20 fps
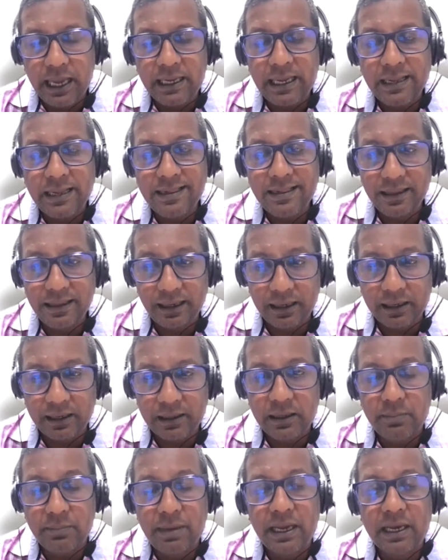there, and I
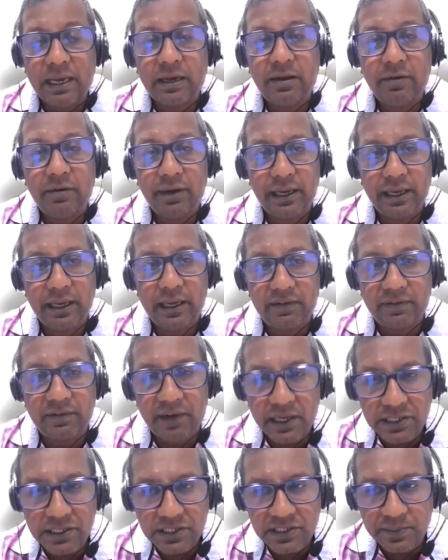think my career
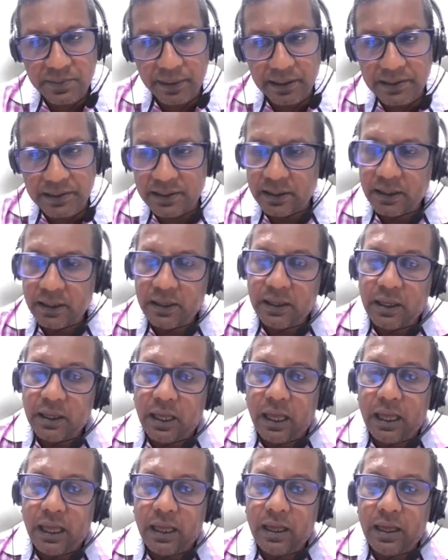advancement,
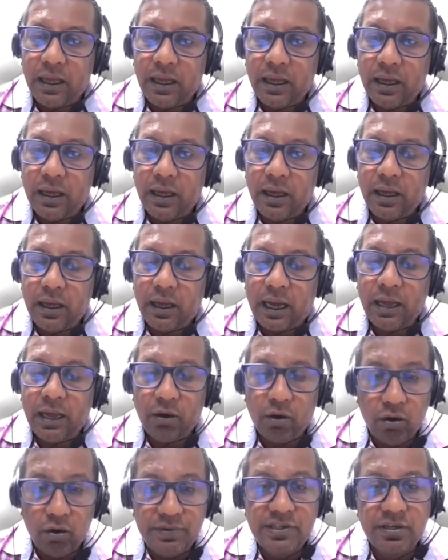
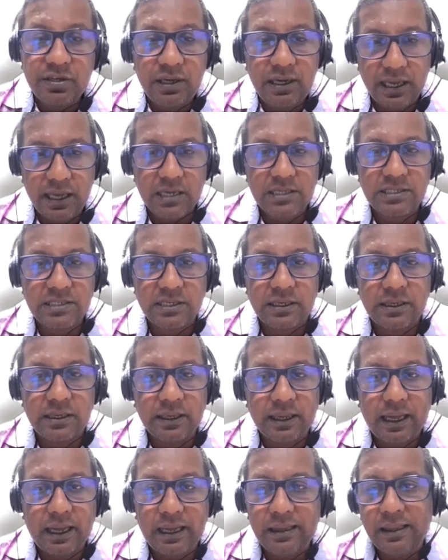I owe it to LIASA.
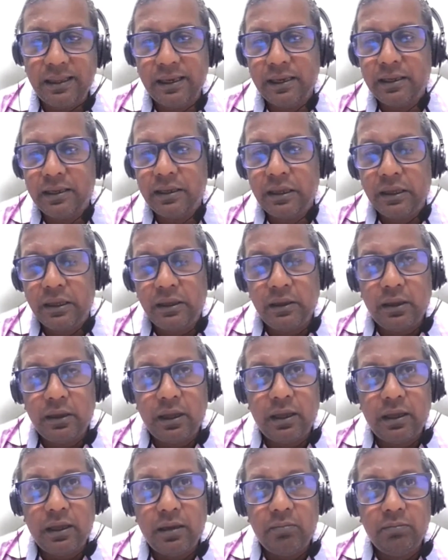I think
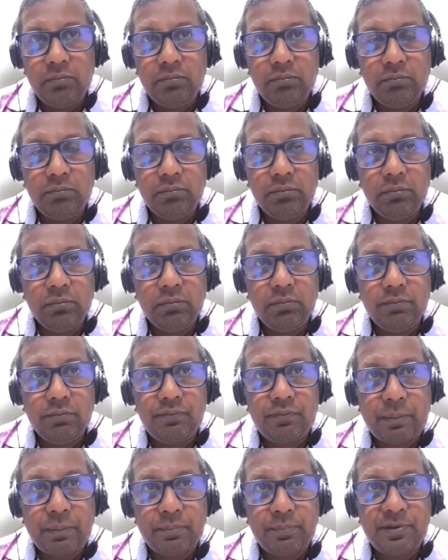from
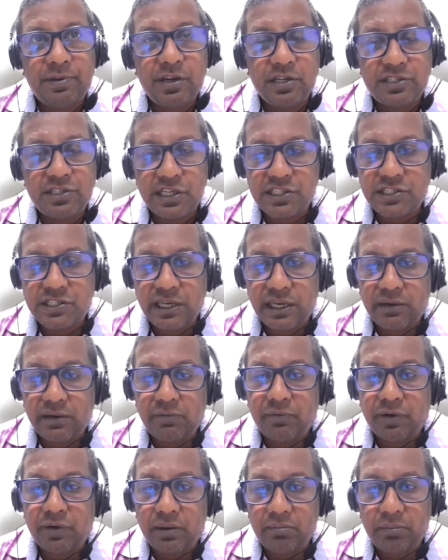
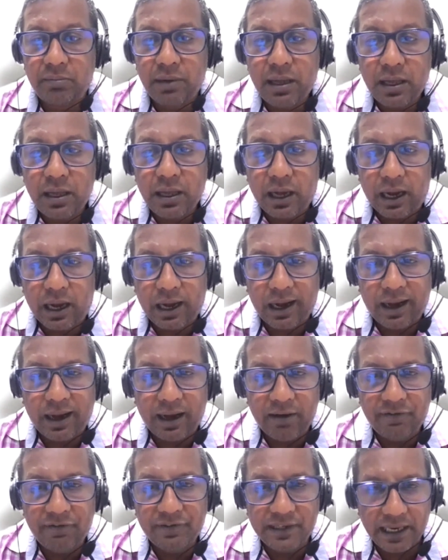transitioning from a
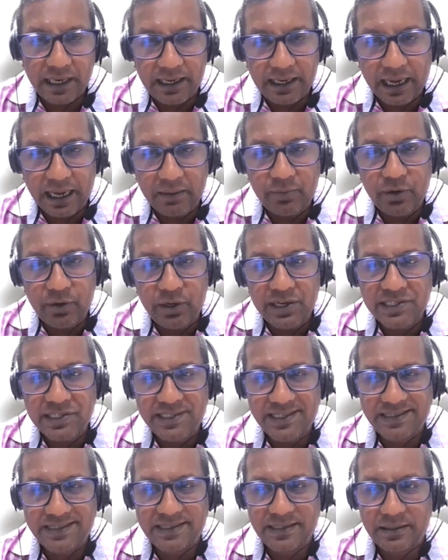half-day library
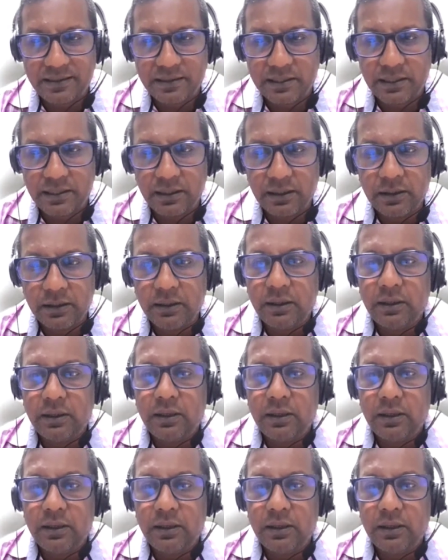assistant